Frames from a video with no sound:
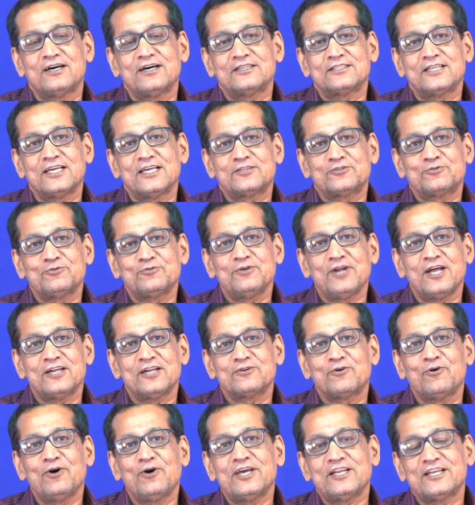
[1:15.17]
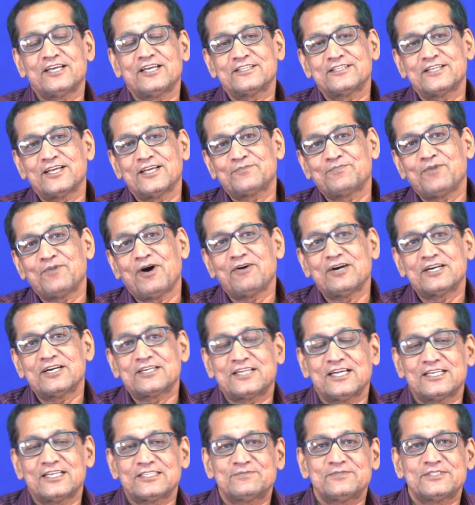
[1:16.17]
that Turan-Goinen, that power
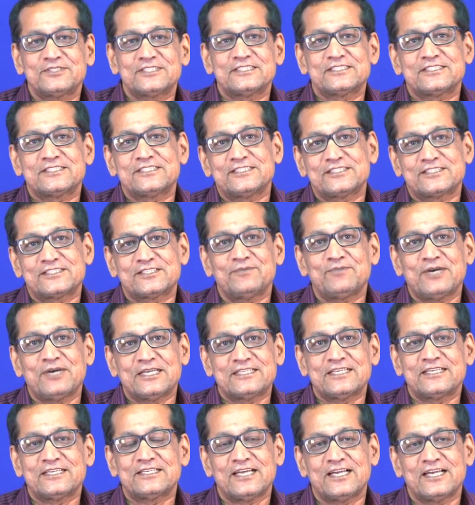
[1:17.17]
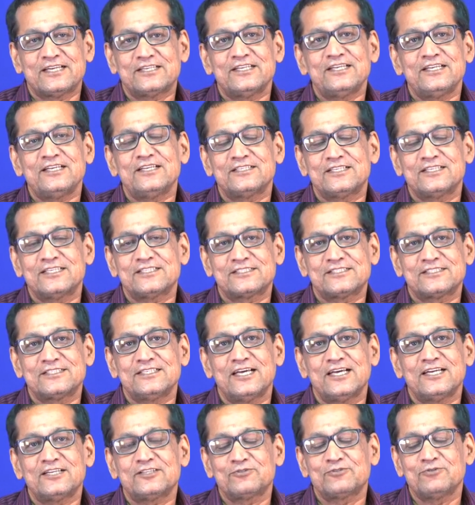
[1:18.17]
transmission system, I think title, just see
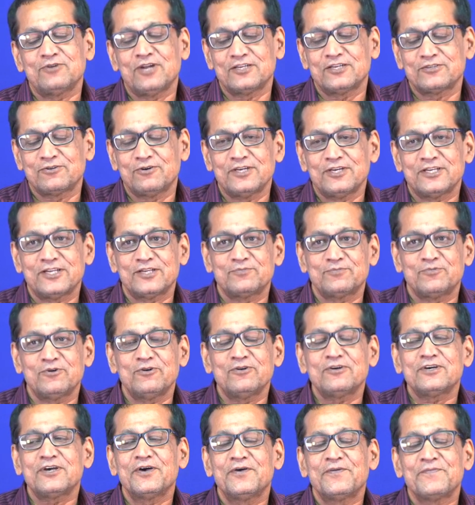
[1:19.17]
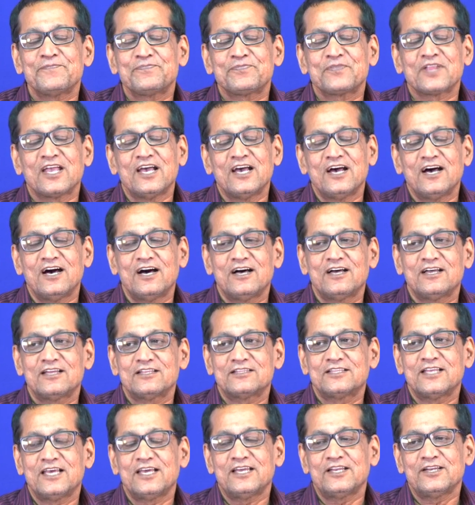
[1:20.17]
that Turan-Goinen book.
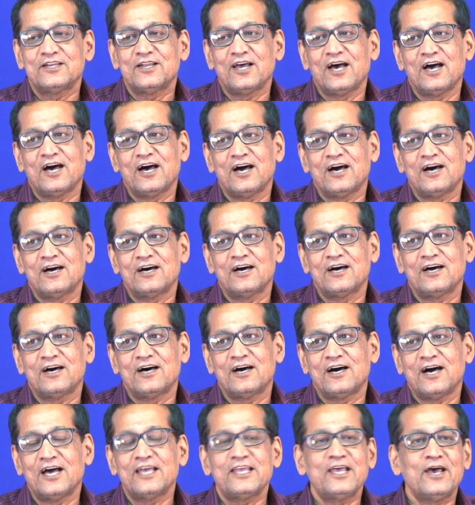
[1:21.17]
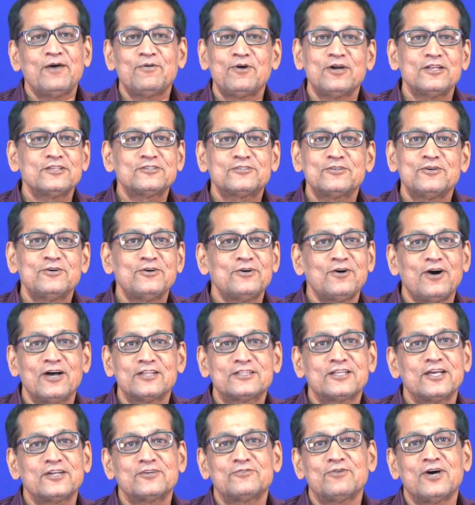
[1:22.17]
Then I have also
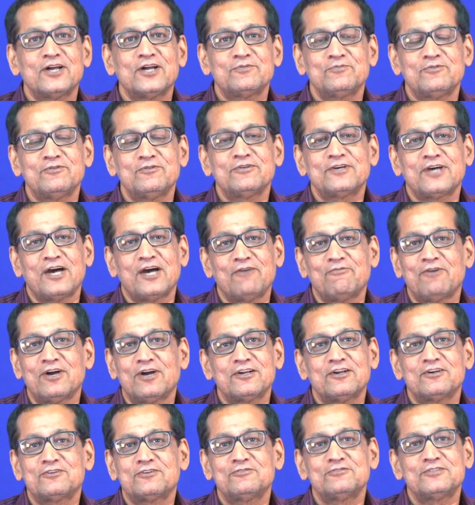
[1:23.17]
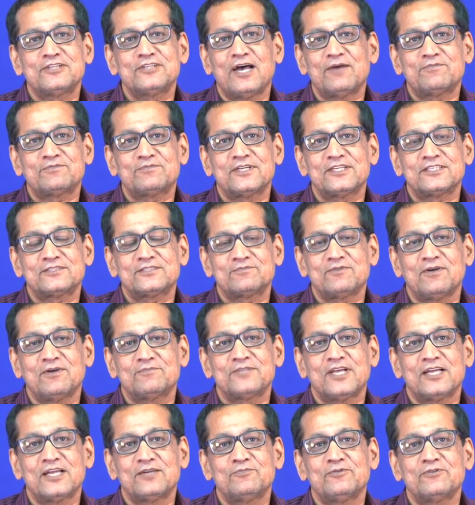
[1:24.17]
authored one book, 1 or 2 chapters from
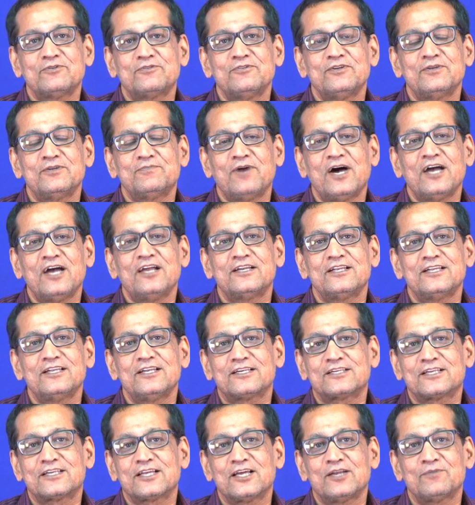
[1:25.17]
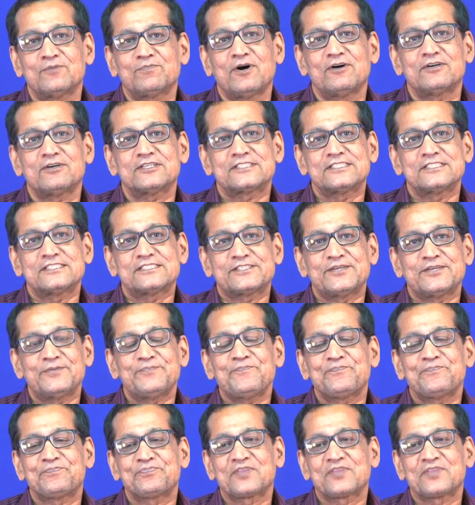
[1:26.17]
that book you will find electrical power system.